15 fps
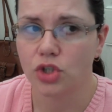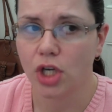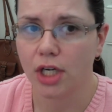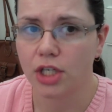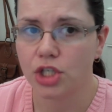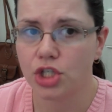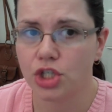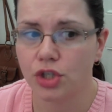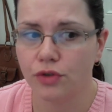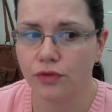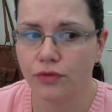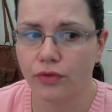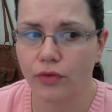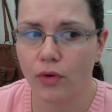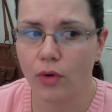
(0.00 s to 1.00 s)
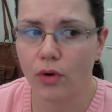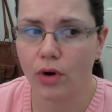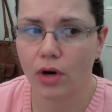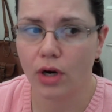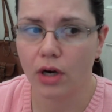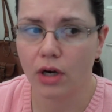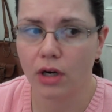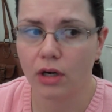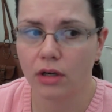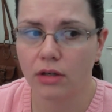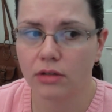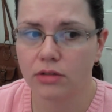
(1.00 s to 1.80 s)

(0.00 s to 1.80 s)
try to shoot for